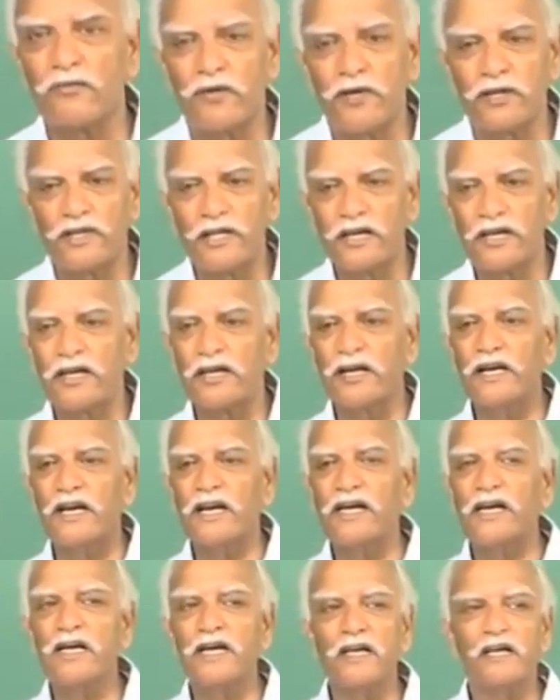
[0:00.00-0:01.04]
with the
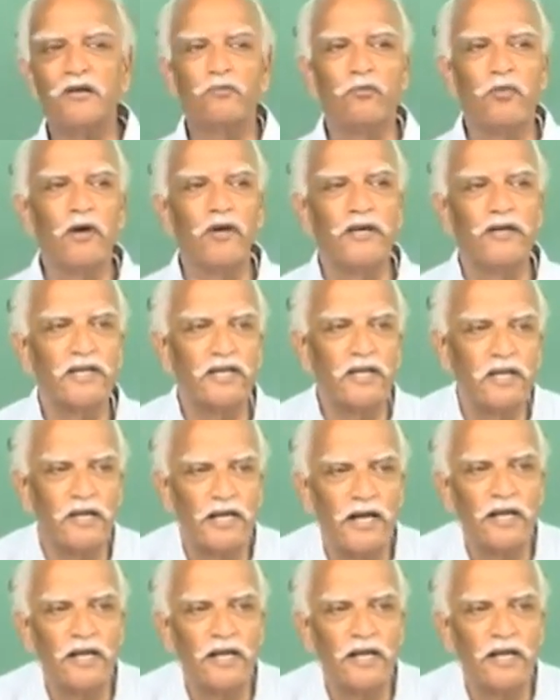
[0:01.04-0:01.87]
legal political